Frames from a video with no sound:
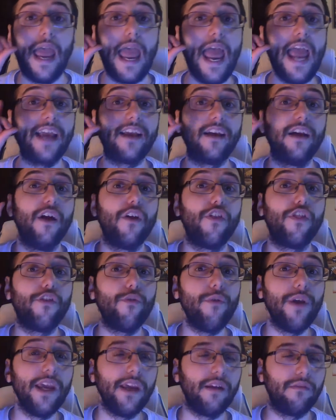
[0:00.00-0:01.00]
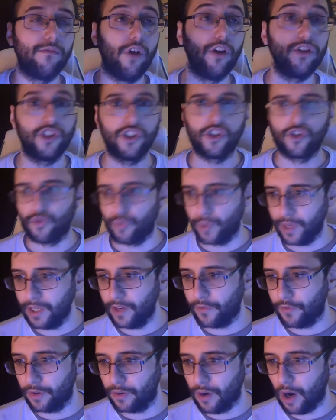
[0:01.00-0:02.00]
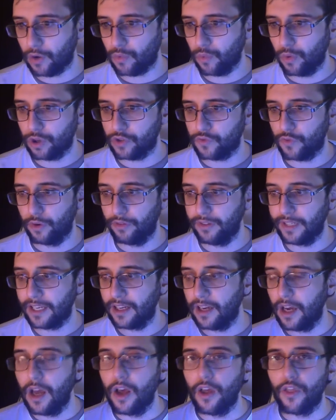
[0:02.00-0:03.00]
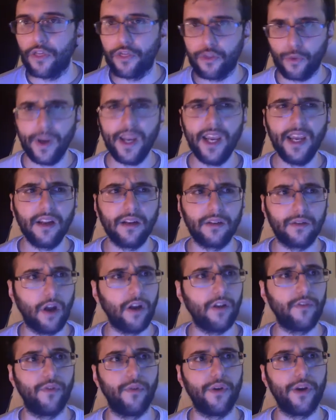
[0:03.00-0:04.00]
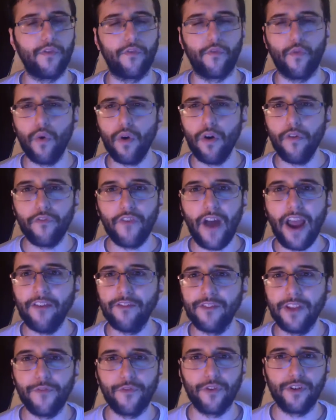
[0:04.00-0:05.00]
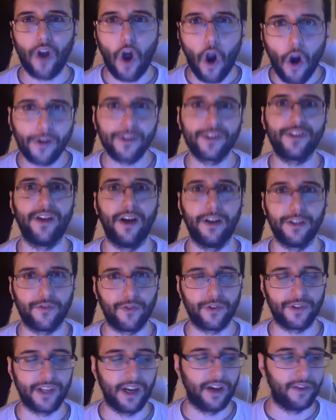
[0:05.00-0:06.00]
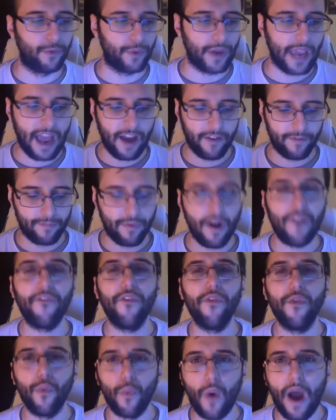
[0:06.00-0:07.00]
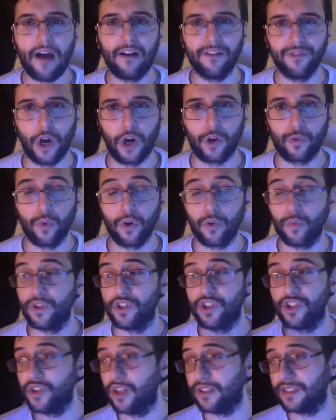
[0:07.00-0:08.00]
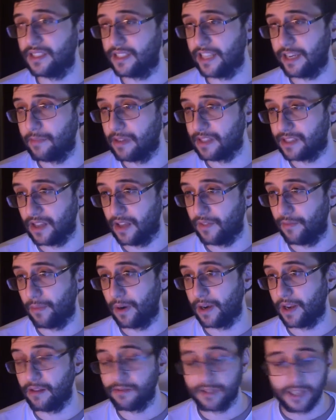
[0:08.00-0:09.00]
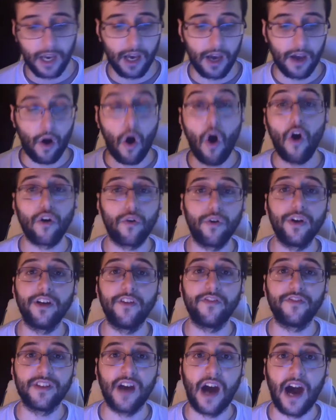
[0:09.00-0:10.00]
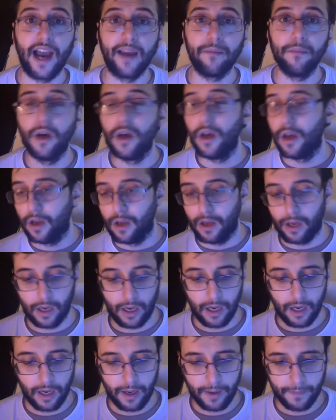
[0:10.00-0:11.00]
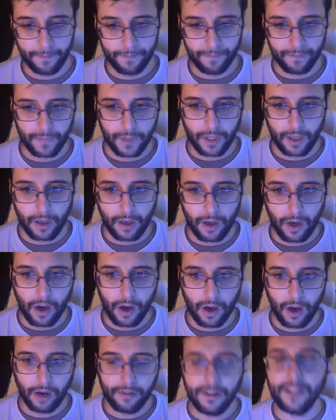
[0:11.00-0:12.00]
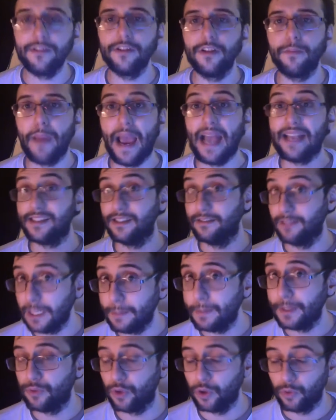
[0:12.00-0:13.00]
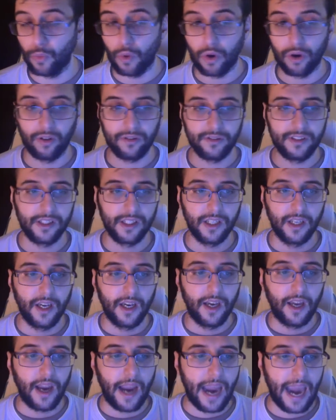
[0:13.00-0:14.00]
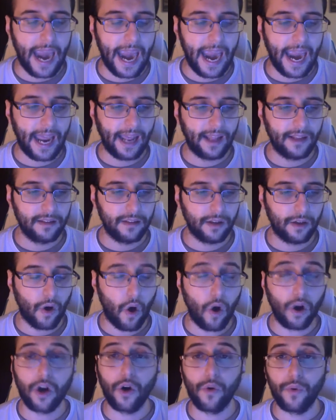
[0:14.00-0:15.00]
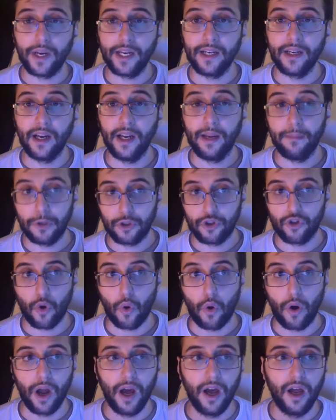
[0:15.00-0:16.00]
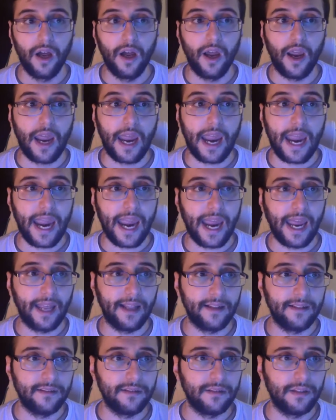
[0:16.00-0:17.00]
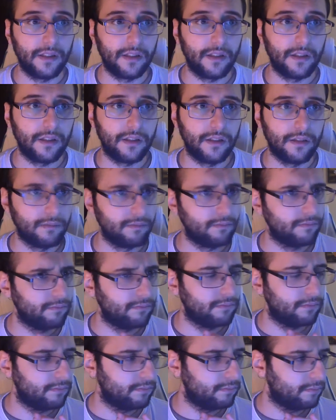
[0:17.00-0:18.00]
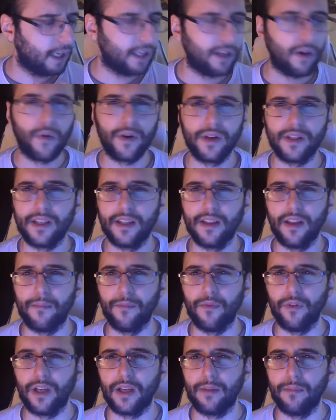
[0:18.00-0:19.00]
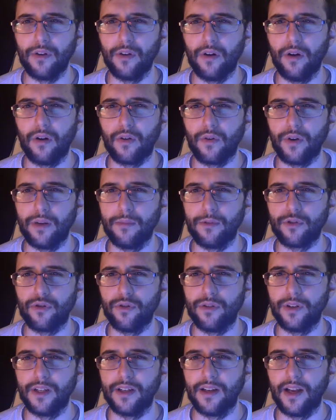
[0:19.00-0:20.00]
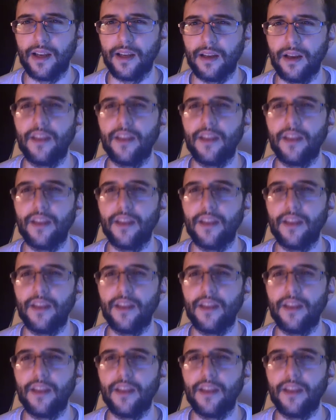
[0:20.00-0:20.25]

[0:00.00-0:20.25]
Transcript: Heck, 3, not just 3 different artworks for Link, 4 or 5 different art styles for Zelda. We have Breath of the Wild artwork, which is not the same as everybody else, Ocarina of Time, A Link to the Past and A Link Between Worlds, and Ocarina and Majora, and I already said that Ocarina Majora, didn't I?